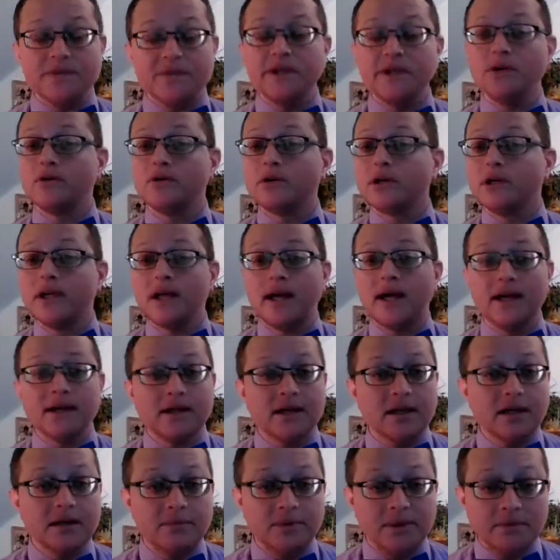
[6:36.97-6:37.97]
but you are not
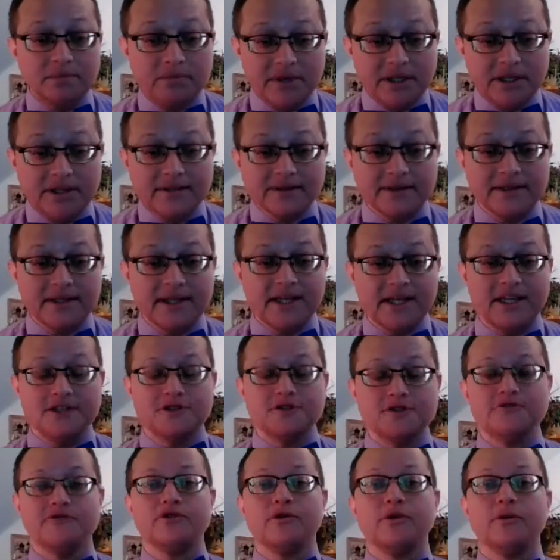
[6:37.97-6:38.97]
going to be
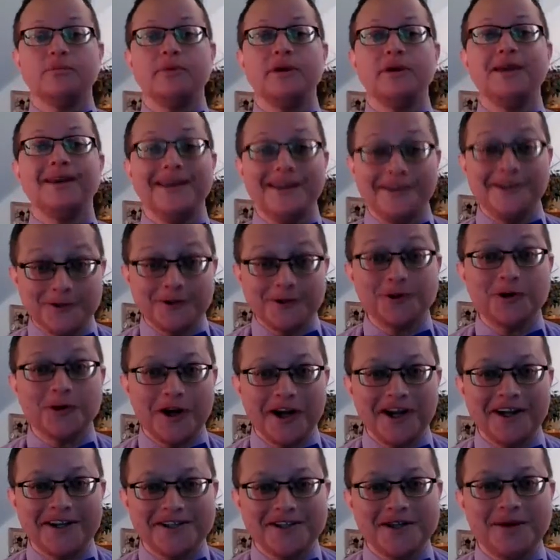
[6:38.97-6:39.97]
penalized for being
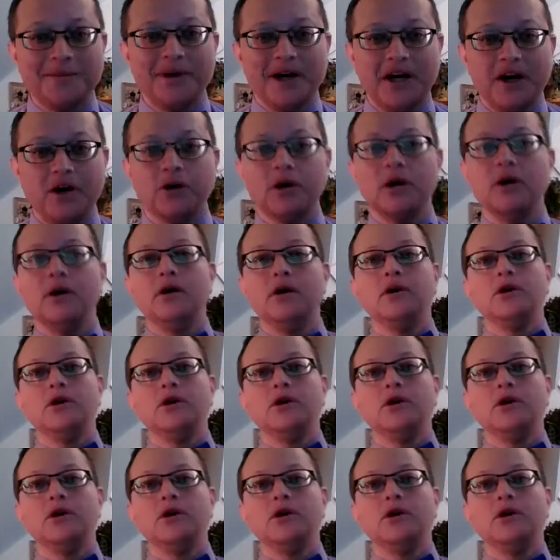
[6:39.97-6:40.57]
incorrect about